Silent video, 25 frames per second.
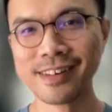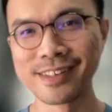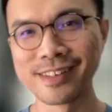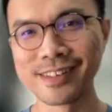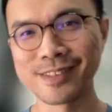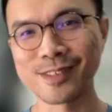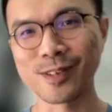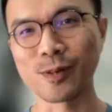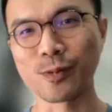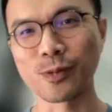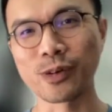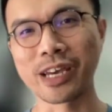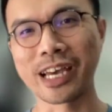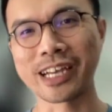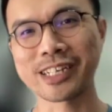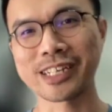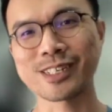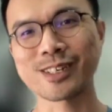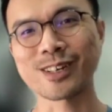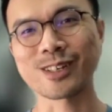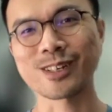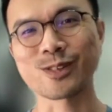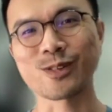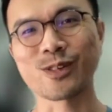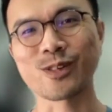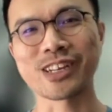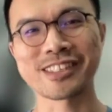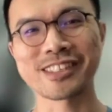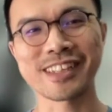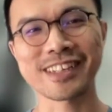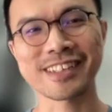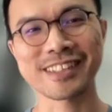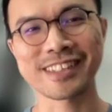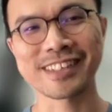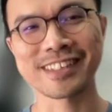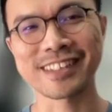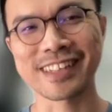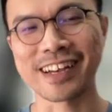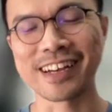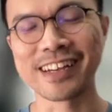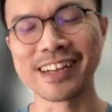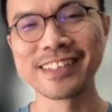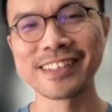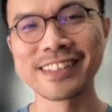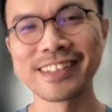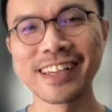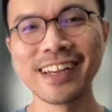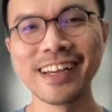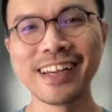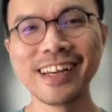So we actually got to mythic
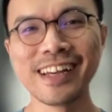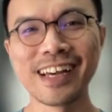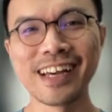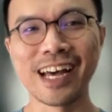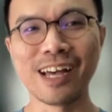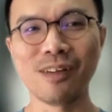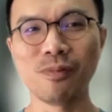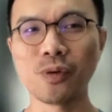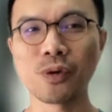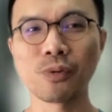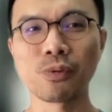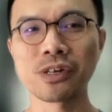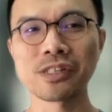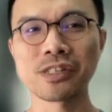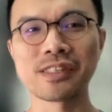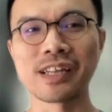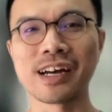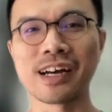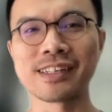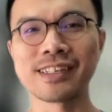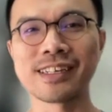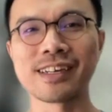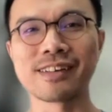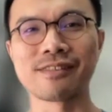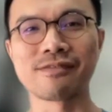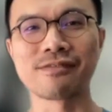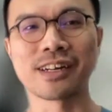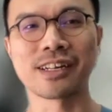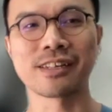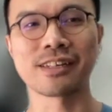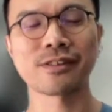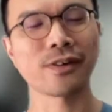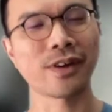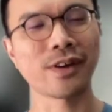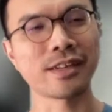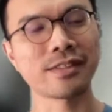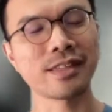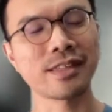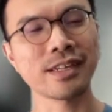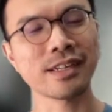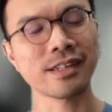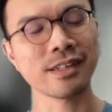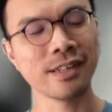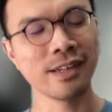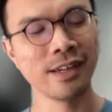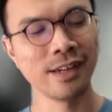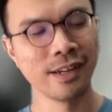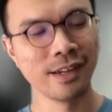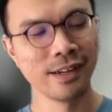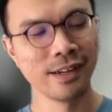designs, and we weren't done yet, right? So I think